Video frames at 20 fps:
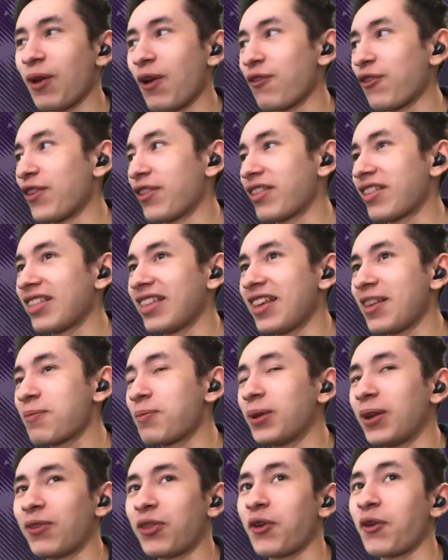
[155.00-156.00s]
reference in this,
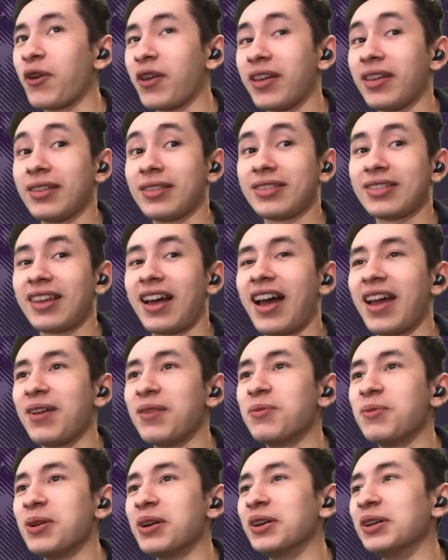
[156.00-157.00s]
but if there is, I
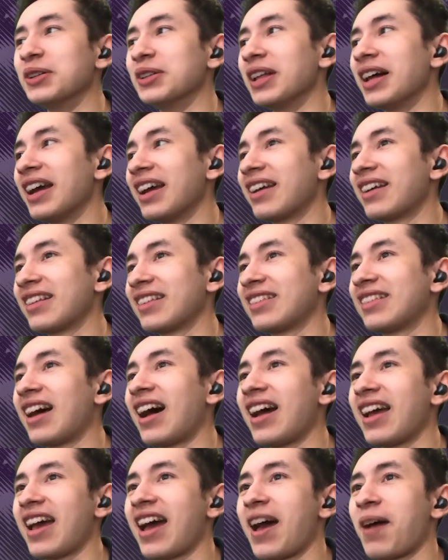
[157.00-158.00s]
will, like,
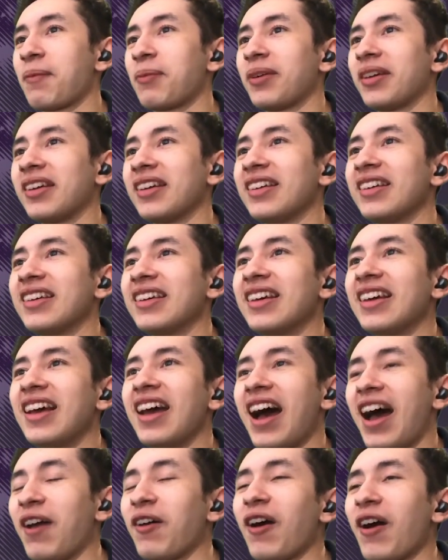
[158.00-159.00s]
die happy.
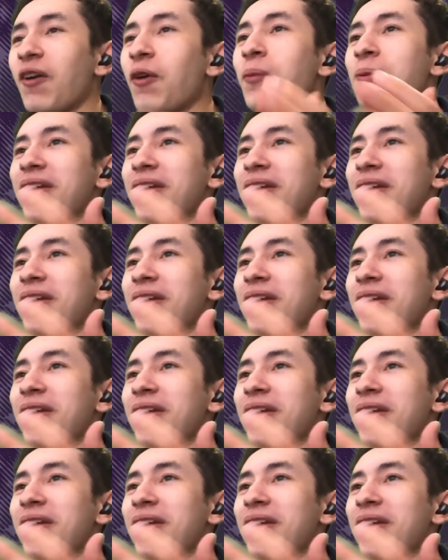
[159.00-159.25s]
I, I will